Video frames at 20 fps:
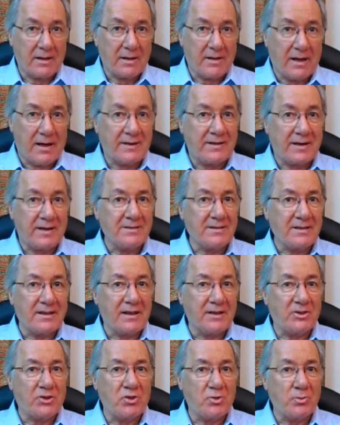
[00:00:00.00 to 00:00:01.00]
It doesn't
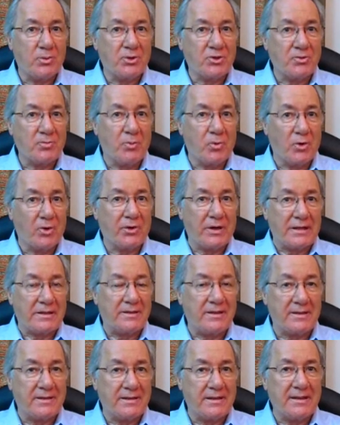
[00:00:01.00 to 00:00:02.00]
get too much more
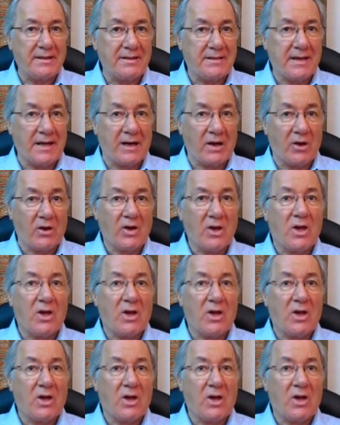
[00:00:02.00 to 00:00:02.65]
into detail.